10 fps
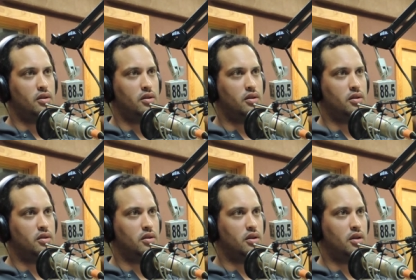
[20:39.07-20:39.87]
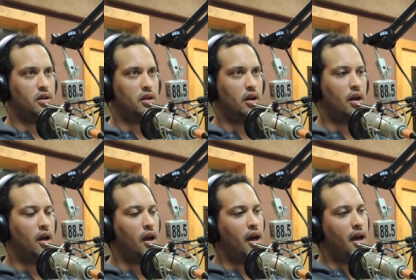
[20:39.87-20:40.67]
And Avi, you have something to
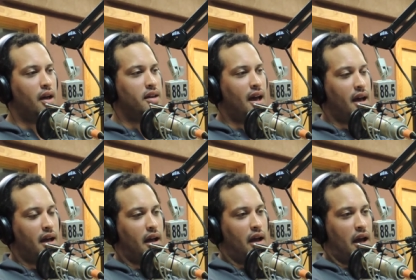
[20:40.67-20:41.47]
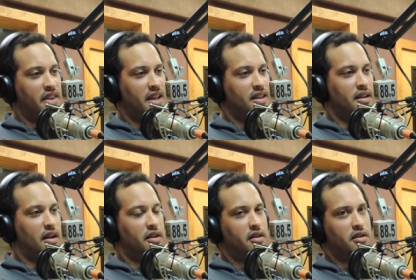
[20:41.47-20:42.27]
add? Yeah, I, I think
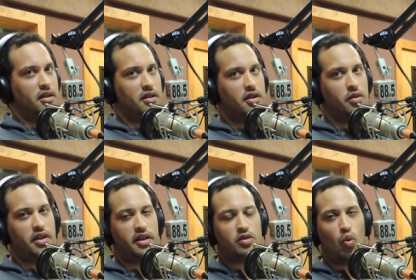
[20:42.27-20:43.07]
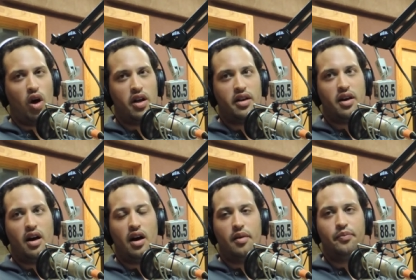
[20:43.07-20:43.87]
that two things. One,
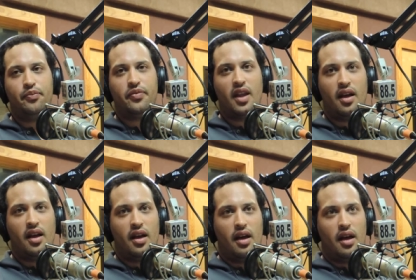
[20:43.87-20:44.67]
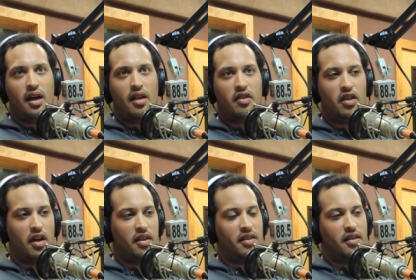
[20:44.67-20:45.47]
um,
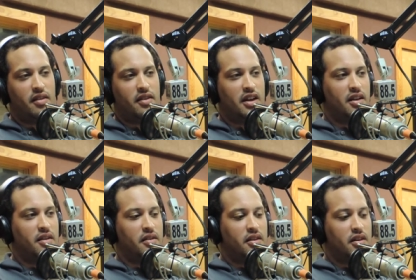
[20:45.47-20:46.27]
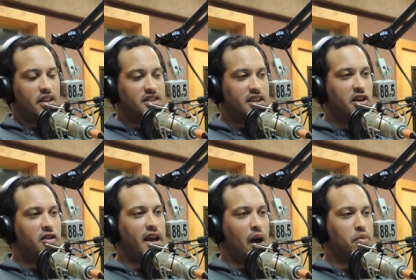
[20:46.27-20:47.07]
the the the
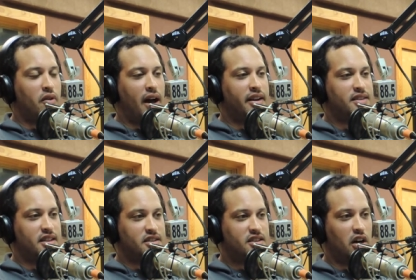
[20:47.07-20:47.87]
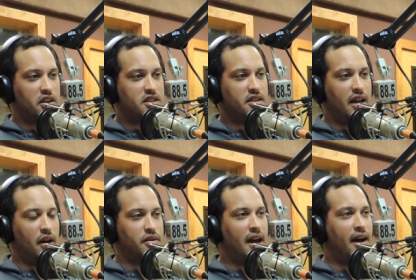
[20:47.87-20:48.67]
security apparatus is such
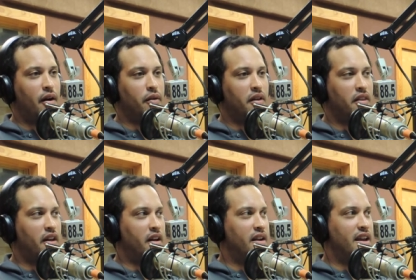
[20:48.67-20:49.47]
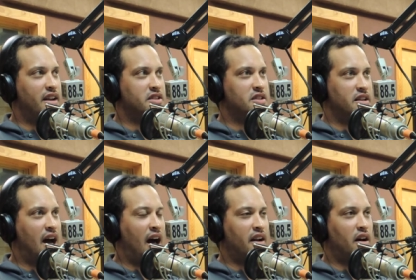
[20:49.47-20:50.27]
downtown that it is
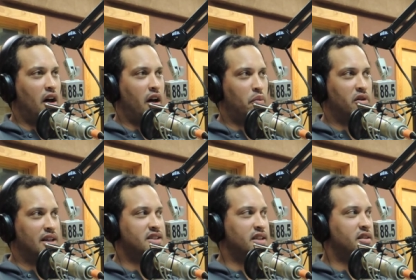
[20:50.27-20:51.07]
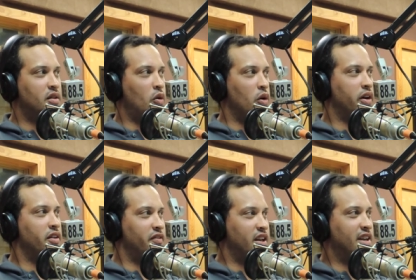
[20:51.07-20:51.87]
not a pleasant or
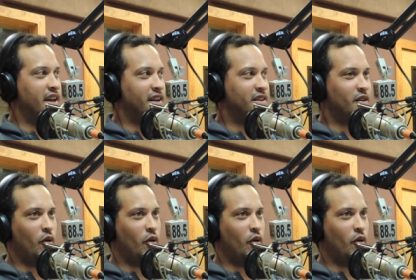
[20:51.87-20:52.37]
convenient